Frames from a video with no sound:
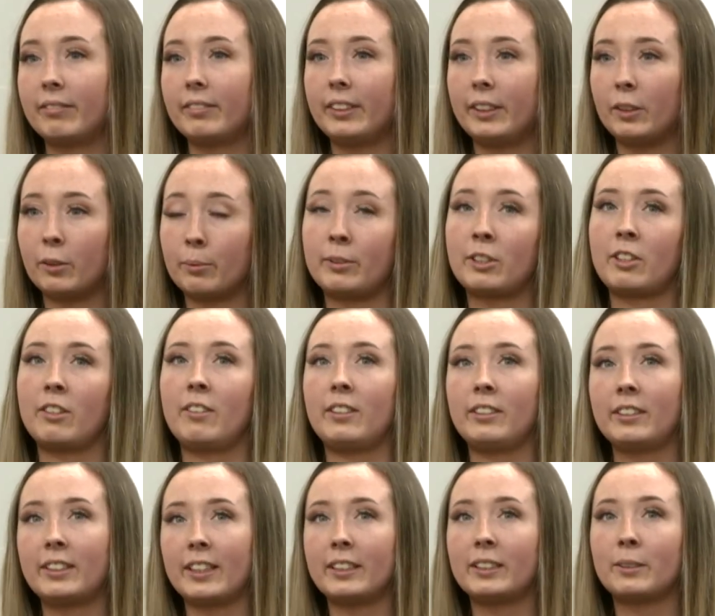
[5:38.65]
the
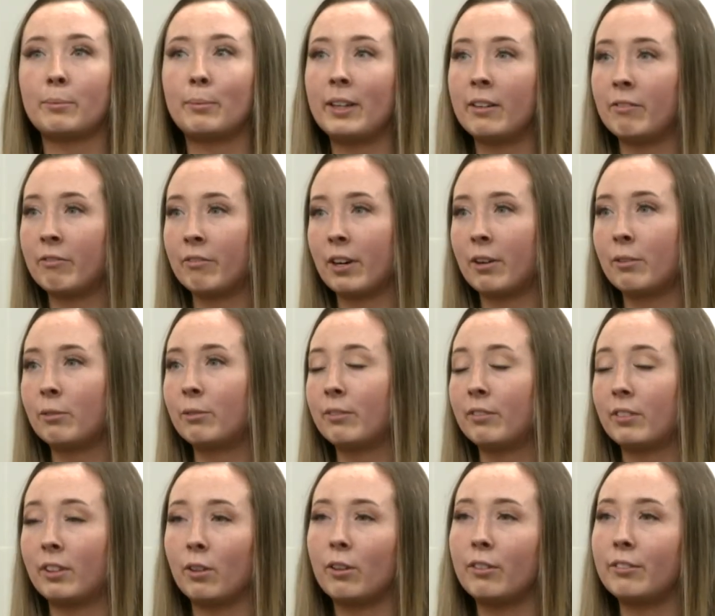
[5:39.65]
opportunity to be involved
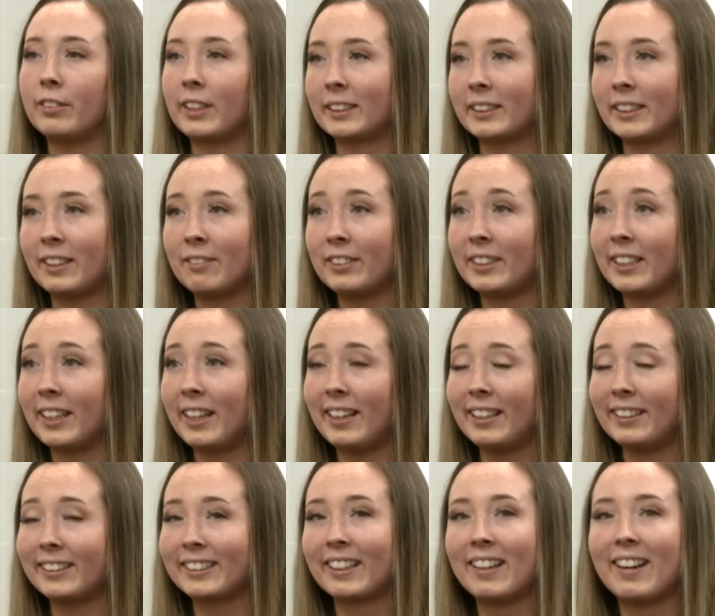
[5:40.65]
with a lot of
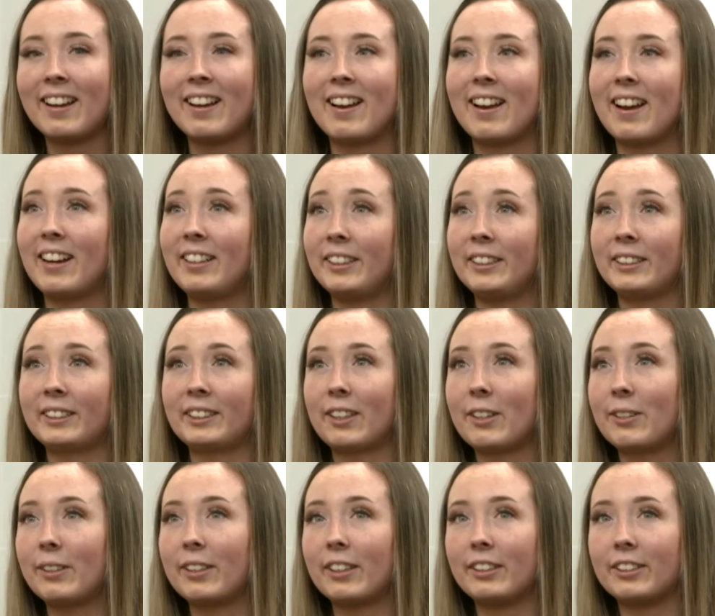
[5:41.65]
activities, and it is
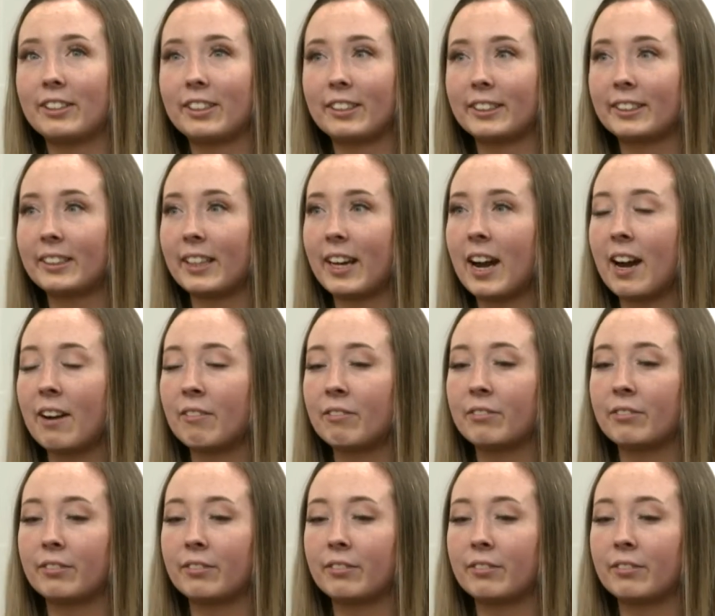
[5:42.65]
so good just to have